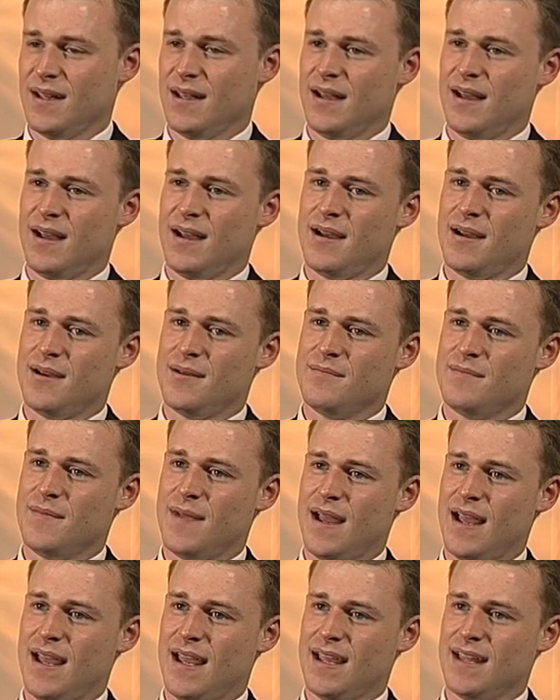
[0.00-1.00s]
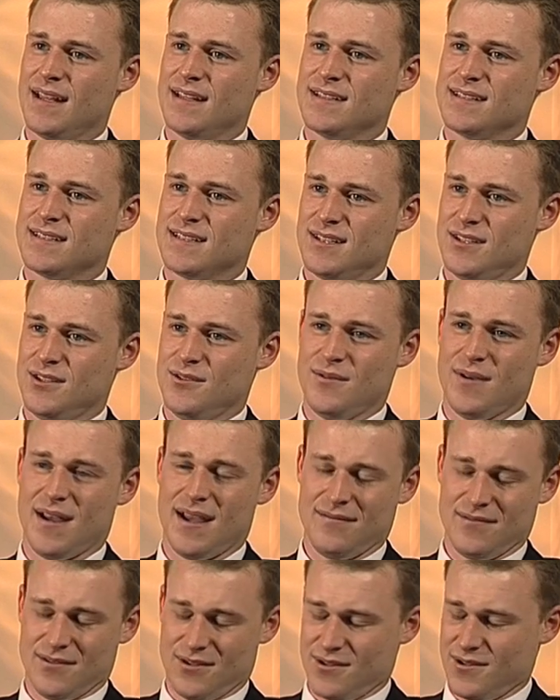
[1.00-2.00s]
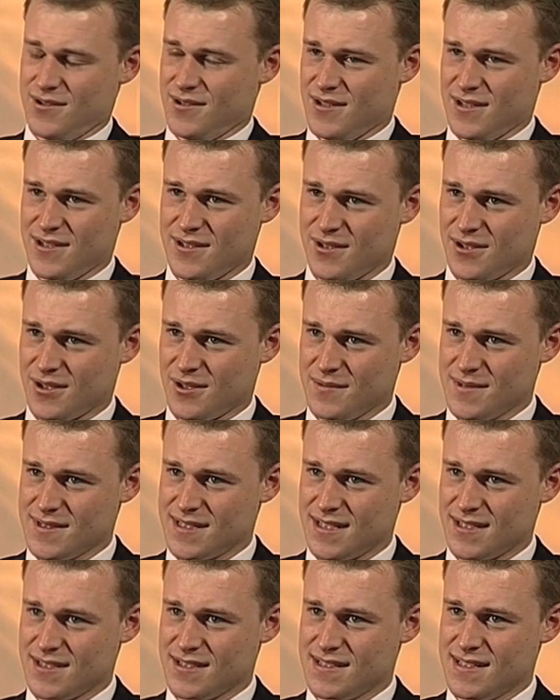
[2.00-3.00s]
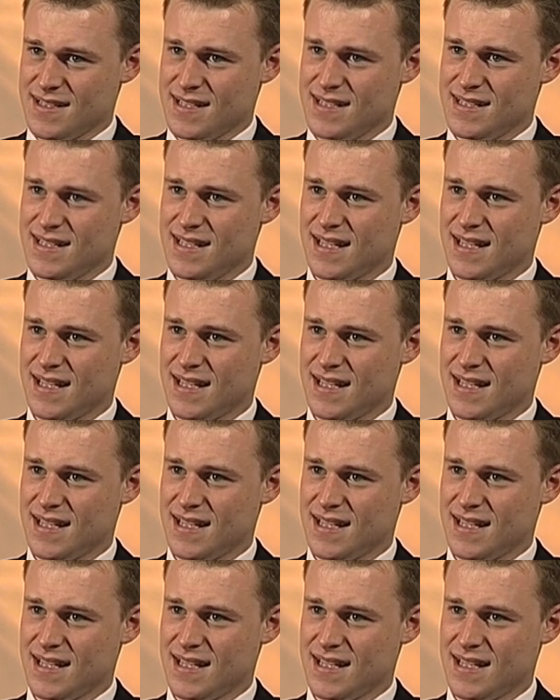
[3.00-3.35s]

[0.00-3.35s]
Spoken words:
and you haven't got a document such as this,